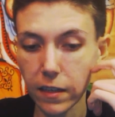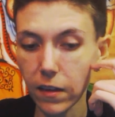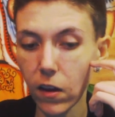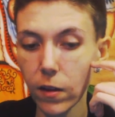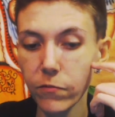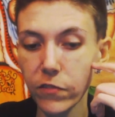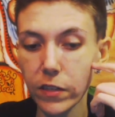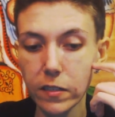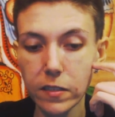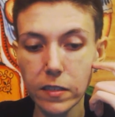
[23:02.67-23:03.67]
Like
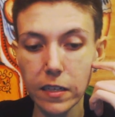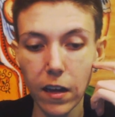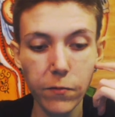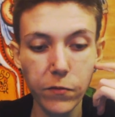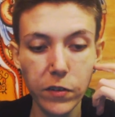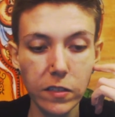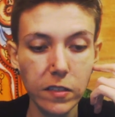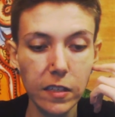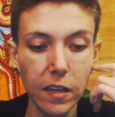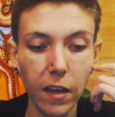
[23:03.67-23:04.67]
obviously,
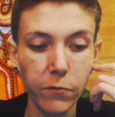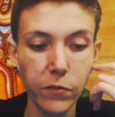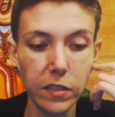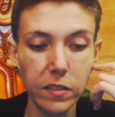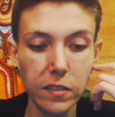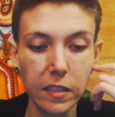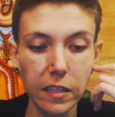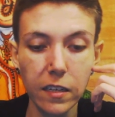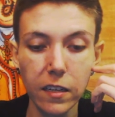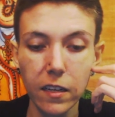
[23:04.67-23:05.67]
obviously,
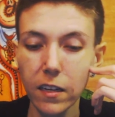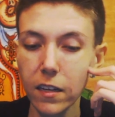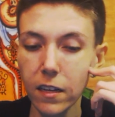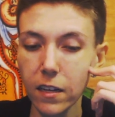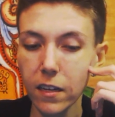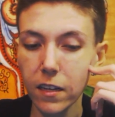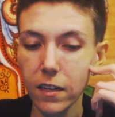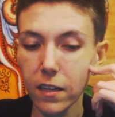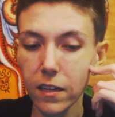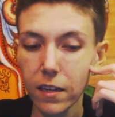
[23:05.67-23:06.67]
obviously.
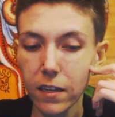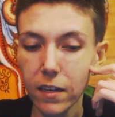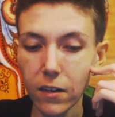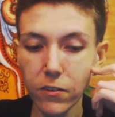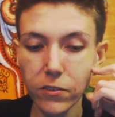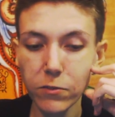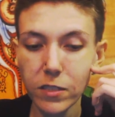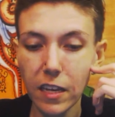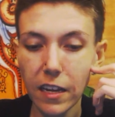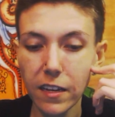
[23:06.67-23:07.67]
Are you
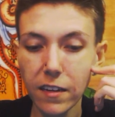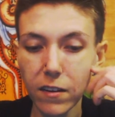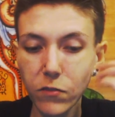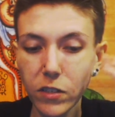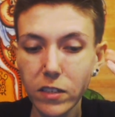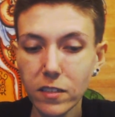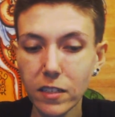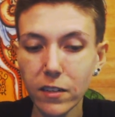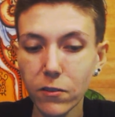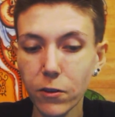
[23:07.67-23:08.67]
saying
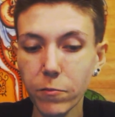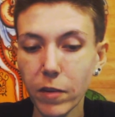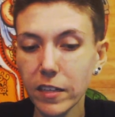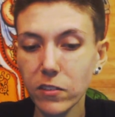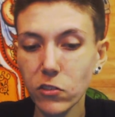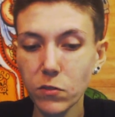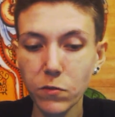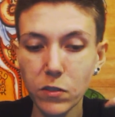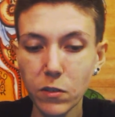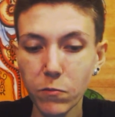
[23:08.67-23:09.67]
obviously, or am I
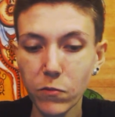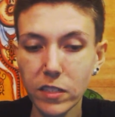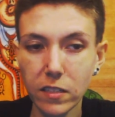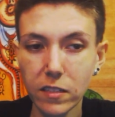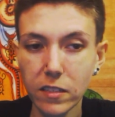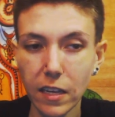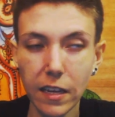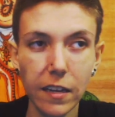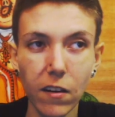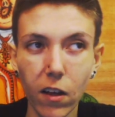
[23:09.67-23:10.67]
just for some reason
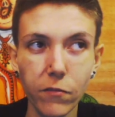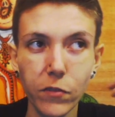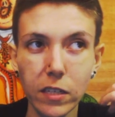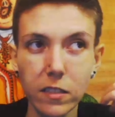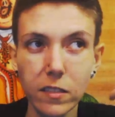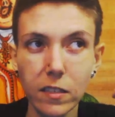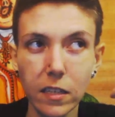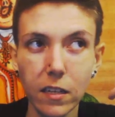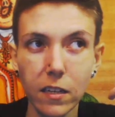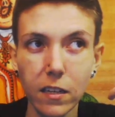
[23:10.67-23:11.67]
saying
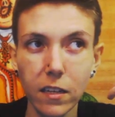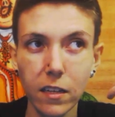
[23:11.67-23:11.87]
obviously?